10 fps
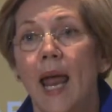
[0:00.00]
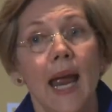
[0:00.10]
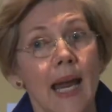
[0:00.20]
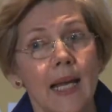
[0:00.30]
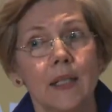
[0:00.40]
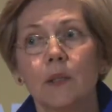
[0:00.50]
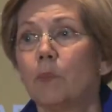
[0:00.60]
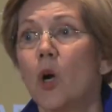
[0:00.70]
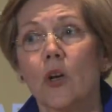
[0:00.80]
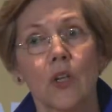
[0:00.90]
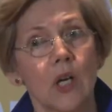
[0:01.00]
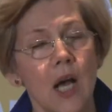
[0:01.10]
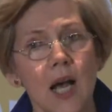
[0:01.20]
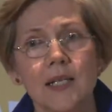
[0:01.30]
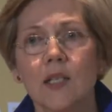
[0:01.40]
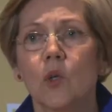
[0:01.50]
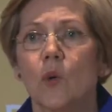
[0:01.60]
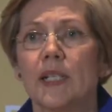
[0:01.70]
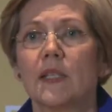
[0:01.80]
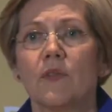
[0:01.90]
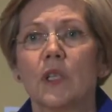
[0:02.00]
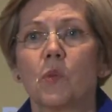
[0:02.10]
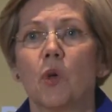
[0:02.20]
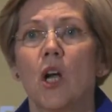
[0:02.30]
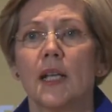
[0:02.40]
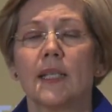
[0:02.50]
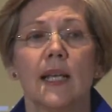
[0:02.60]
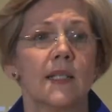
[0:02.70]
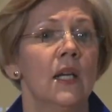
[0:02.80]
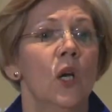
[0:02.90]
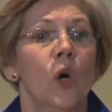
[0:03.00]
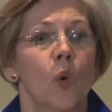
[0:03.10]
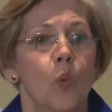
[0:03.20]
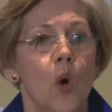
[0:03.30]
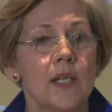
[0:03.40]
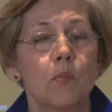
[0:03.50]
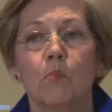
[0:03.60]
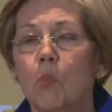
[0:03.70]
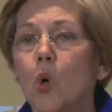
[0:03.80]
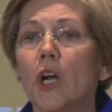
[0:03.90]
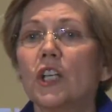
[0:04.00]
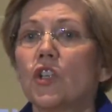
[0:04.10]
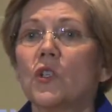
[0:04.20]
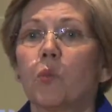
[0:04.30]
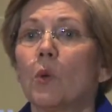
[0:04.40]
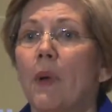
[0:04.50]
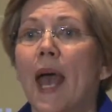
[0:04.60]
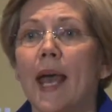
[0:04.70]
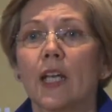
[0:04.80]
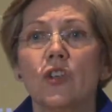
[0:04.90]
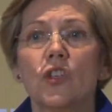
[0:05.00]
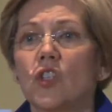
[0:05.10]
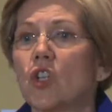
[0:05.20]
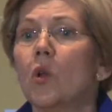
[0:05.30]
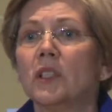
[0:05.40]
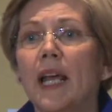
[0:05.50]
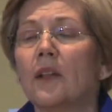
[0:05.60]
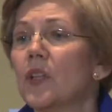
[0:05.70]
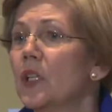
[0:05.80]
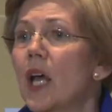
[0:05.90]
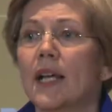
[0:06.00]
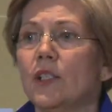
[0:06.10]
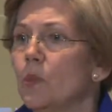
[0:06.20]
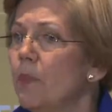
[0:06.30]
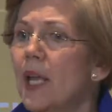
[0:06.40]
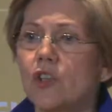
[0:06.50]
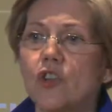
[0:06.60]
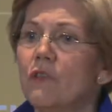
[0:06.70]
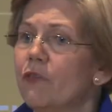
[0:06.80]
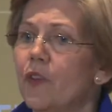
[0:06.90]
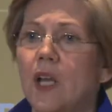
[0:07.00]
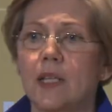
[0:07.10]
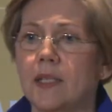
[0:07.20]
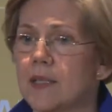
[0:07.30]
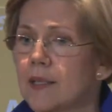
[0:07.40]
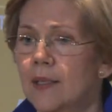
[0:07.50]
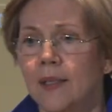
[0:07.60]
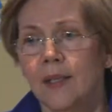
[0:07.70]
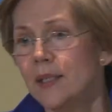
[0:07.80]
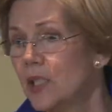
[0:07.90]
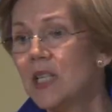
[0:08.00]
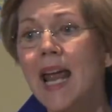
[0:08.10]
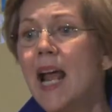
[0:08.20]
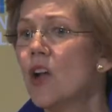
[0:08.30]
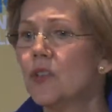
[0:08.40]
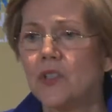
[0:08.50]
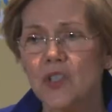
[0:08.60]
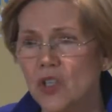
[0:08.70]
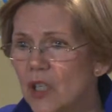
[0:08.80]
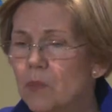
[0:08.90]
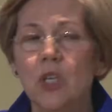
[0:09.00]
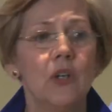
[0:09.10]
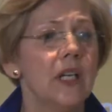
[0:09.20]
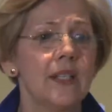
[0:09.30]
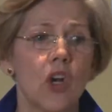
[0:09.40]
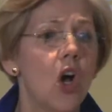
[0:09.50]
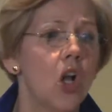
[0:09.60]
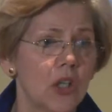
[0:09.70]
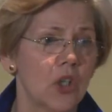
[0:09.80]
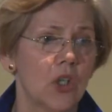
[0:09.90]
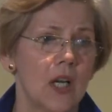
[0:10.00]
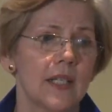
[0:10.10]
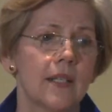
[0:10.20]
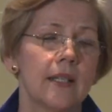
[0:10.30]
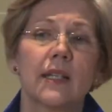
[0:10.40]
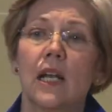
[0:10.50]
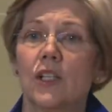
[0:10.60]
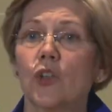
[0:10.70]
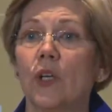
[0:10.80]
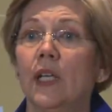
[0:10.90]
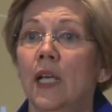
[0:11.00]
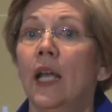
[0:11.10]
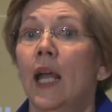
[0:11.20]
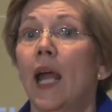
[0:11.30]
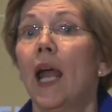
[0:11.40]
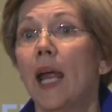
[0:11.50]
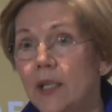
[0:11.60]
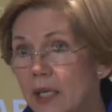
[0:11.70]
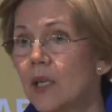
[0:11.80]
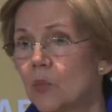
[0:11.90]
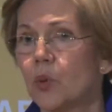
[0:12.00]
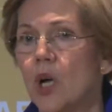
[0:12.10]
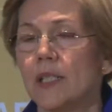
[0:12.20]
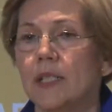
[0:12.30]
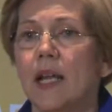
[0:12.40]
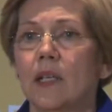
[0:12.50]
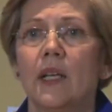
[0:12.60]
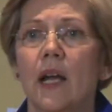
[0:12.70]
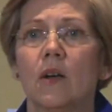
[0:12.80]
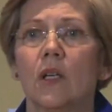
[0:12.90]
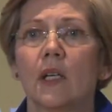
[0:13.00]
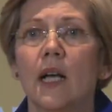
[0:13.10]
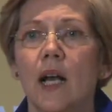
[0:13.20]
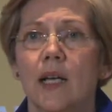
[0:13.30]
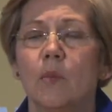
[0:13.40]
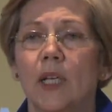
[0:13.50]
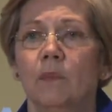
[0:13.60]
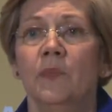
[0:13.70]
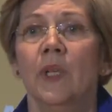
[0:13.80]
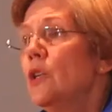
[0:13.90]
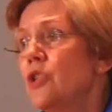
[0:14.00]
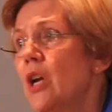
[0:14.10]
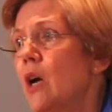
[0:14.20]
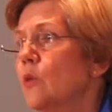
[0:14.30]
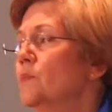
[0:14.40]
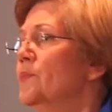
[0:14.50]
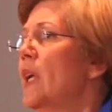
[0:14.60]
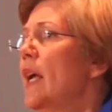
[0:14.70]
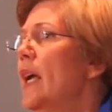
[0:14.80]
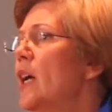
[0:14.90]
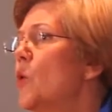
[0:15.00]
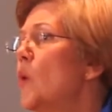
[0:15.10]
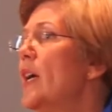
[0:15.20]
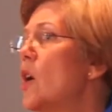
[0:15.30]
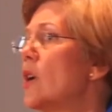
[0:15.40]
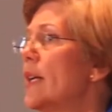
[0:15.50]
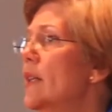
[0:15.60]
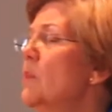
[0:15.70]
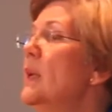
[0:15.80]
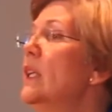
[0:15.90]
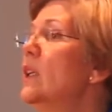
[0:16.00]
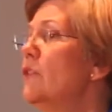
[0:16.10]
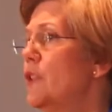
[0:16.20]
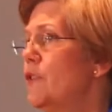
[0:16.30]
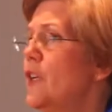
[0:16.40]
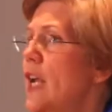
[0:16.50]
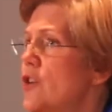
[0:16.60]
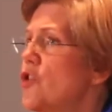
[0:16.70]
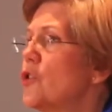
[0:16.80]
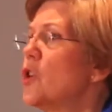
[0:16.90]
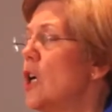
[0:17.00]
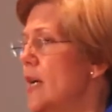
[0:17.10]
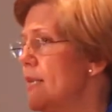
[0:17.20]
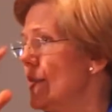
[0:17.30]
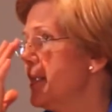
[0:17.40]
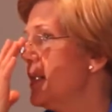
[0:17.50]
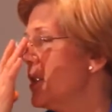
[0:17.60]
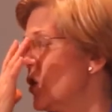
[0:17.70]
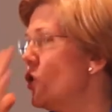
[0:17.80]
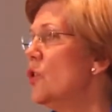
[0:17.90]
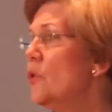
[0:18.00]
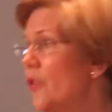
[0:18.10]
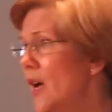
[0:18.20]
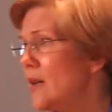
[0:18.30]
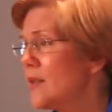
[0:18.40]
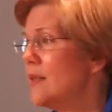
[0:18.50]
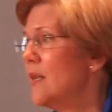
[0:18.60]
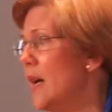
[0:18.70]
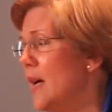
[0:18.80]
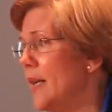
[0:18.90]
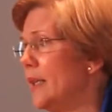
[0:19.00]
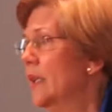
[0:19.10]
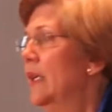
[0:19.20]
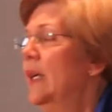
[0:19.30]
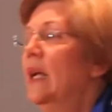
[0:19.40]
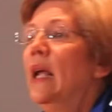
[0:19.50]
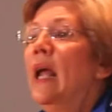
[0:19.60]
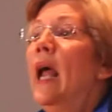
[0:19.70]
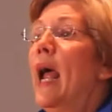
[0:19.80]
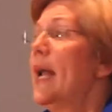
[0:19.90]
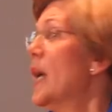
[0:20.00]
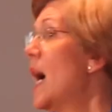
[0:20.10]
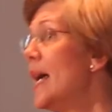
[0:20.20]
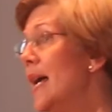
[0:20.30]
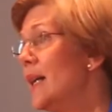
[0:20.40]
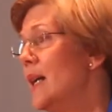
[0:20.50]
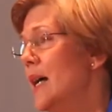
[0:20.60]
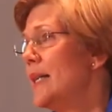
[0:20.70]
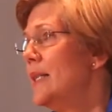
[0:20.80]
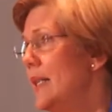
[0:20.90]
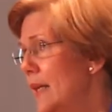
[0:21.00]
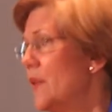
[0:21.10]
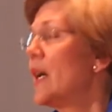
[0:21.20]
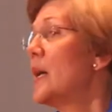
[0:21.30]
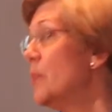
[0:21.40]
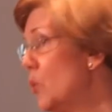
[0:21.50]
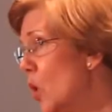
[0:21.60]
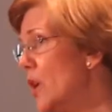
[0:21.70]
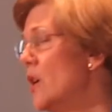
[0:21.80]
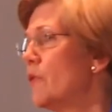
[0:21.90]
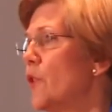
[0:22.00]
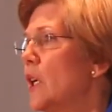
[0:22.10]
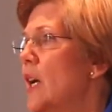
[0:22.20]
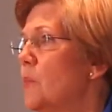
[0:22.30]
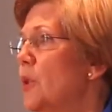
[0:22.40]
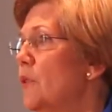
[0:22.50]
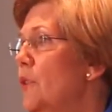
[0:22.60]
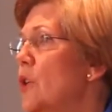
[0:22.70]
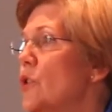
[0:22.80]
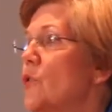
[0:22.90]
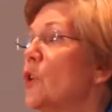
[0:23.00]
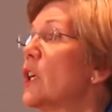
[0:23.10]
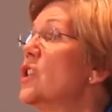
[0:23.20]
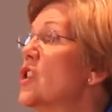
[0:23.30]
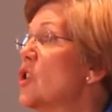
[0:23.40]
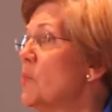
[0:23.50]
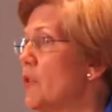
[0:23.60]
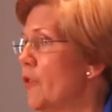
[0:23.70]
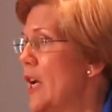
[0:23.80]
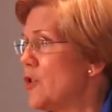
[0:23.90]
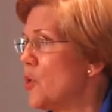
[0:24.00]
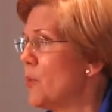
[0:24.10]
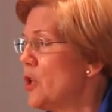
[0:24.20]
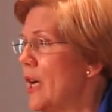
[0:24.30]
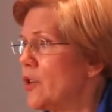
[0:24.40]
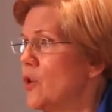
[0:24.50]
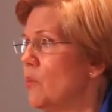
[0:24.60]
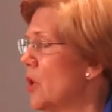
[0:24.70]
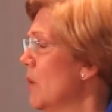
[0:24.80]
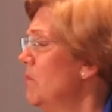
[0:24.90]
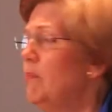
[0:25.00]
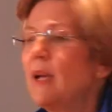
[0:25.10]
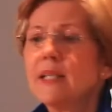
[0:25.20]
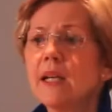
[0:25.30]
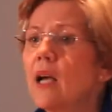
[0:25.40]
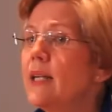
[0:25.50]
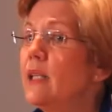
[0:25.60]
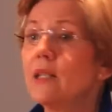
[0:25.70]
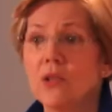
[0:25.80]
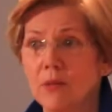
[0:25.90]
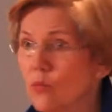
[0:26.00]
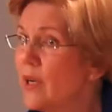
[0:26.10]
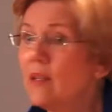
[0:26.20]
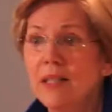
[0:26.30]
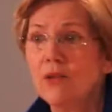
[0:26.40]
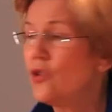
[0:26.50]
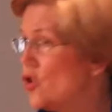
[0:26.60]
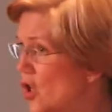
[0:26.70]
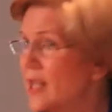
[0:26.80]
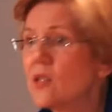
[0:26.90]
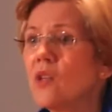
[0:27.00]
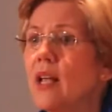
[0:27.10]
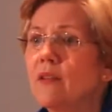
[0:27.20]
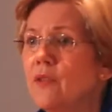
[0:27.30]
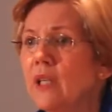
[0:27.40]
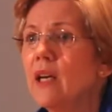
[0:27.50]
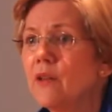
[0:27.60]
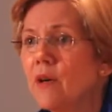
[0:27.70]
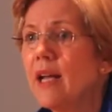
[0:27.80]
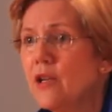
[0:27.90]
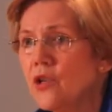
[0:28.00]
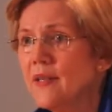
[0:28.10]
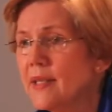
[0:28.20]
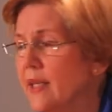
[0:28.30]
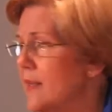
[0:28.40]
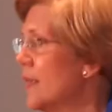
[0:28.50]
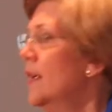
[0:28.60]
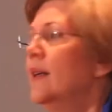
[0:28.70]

and part of the consequence of this process was mortgages were packaged, sold down the line to pension funds, to towns, to communities all across this country, and it brought down our economy. So here we are in the middle of the financial crisis. It's 2009, and I had an idea that I've been working on for a couple of years for a Consumer Financial Protection Bureau. Basic ideas, really just like the other agencies.